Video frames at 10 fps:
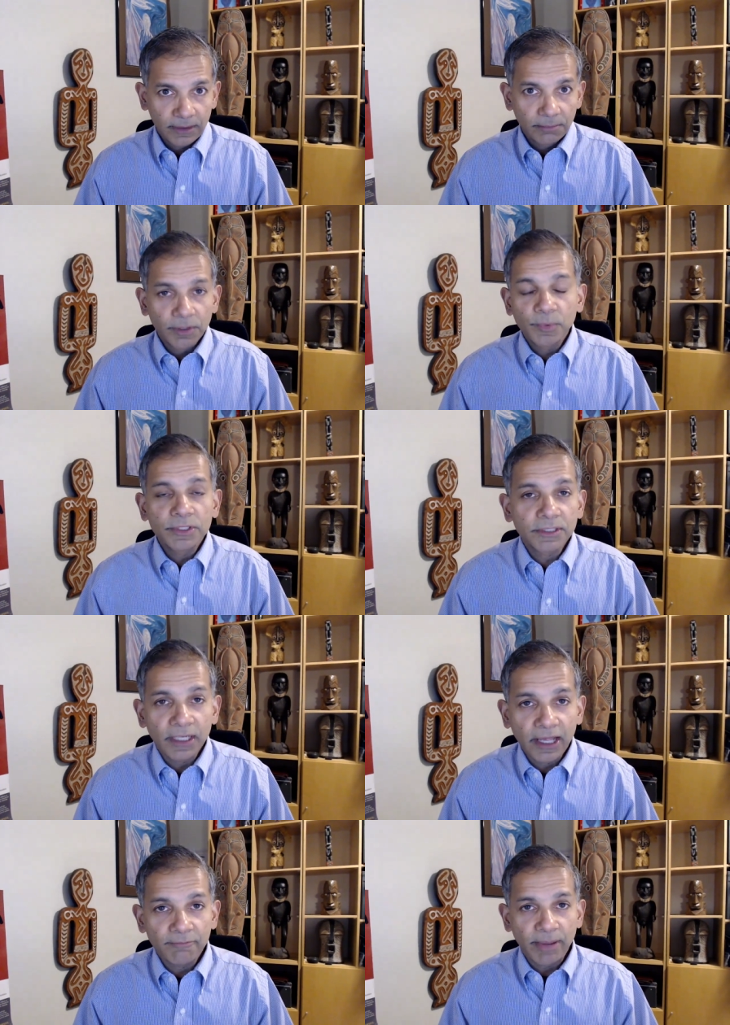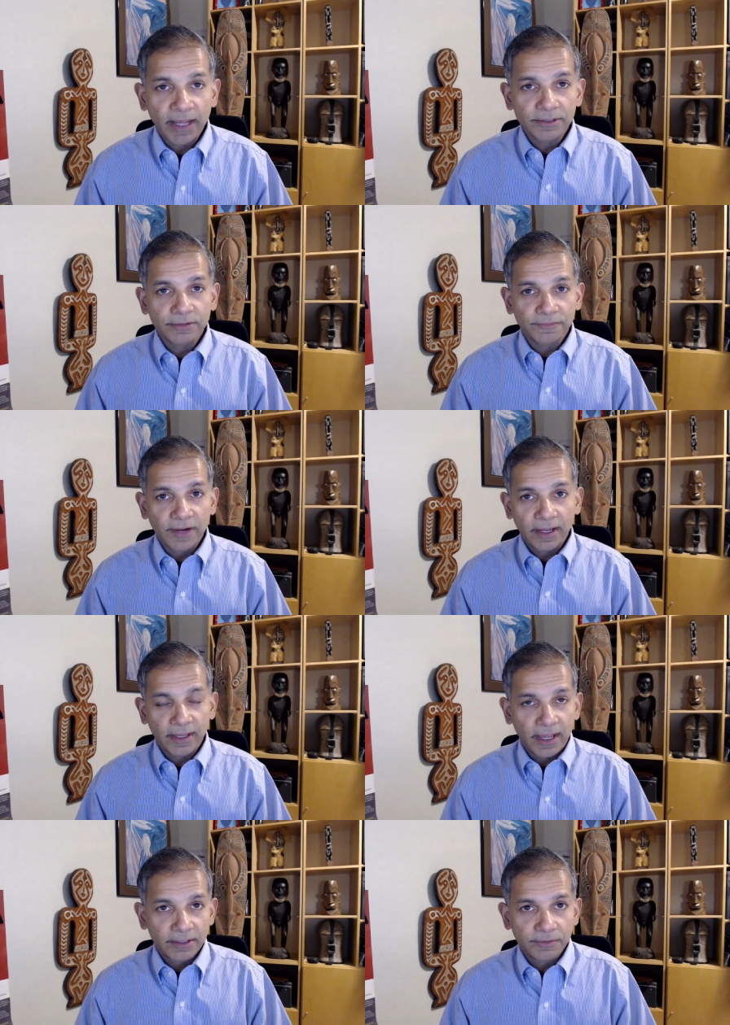But we still have bans on frack
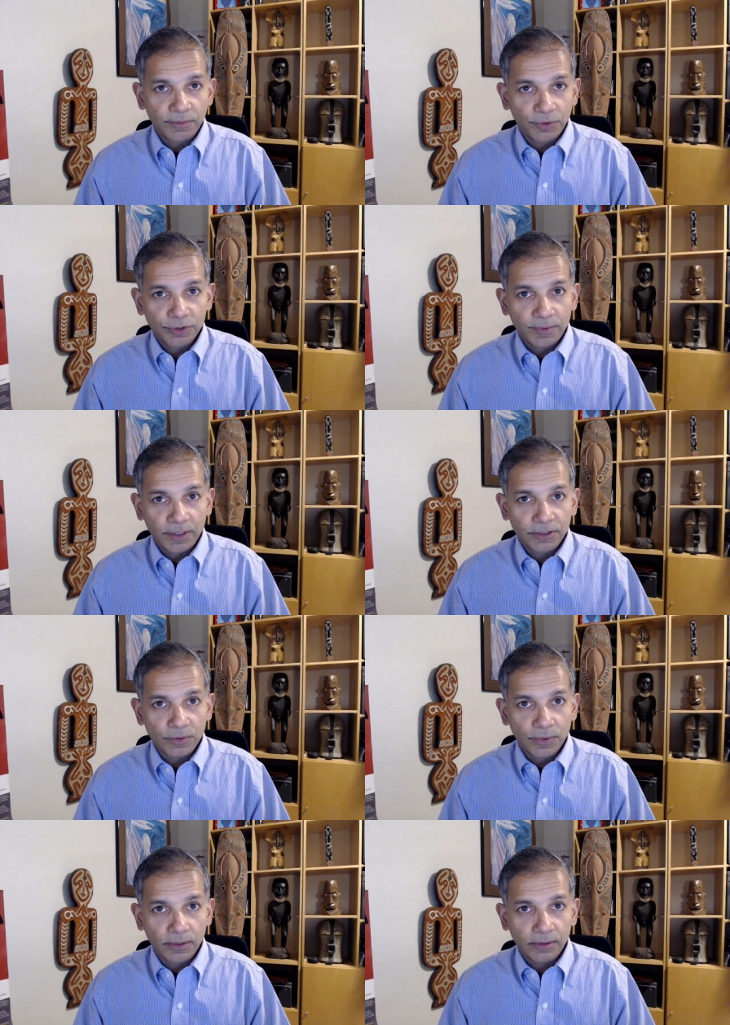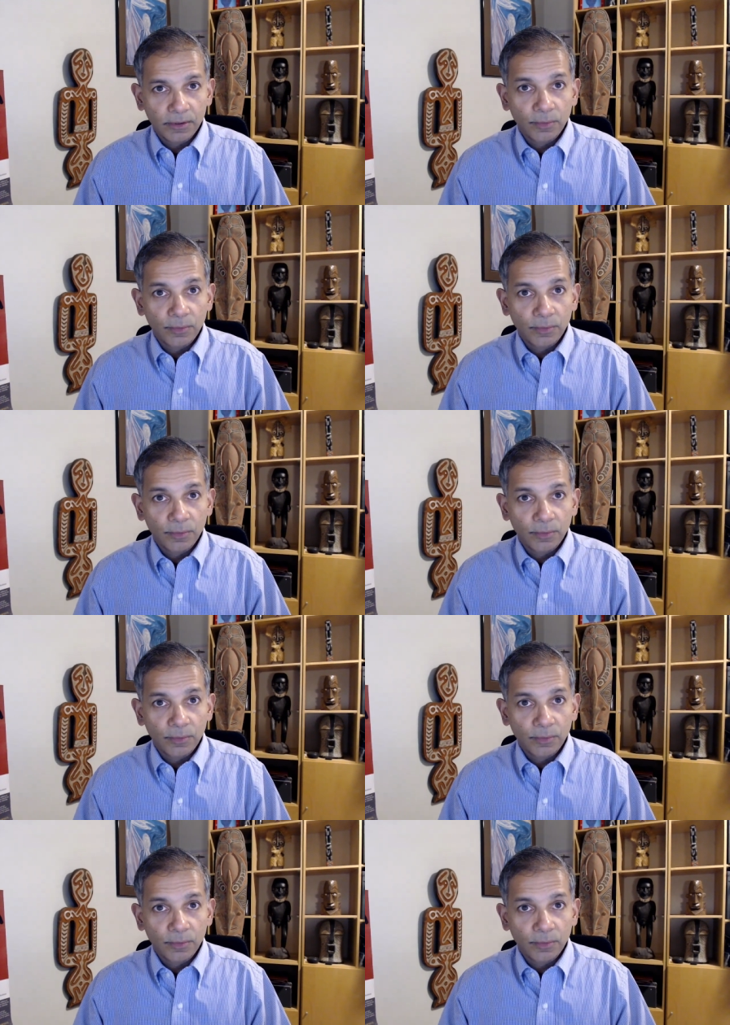gas in most parts of the world.